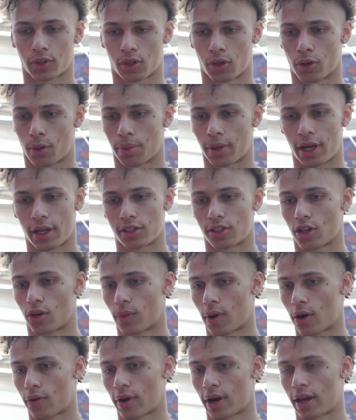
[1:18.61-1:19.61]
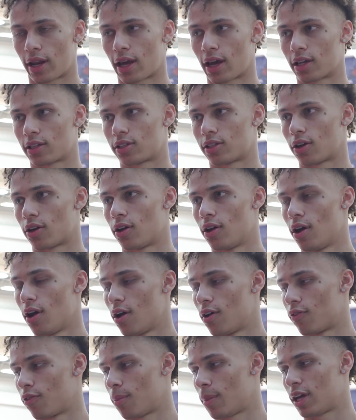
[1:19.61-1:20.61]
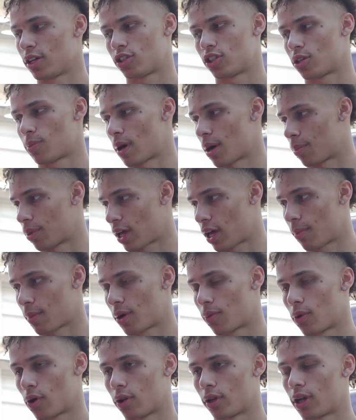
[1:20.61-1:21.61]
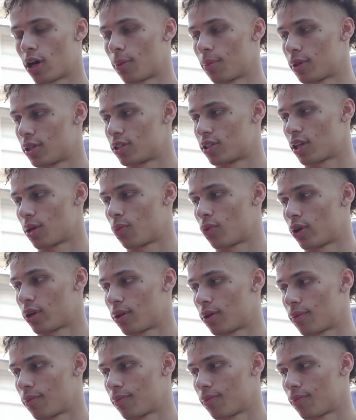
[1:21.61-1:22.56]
who are playing so well right now. So for me, it's just about playing my role and helping this team win.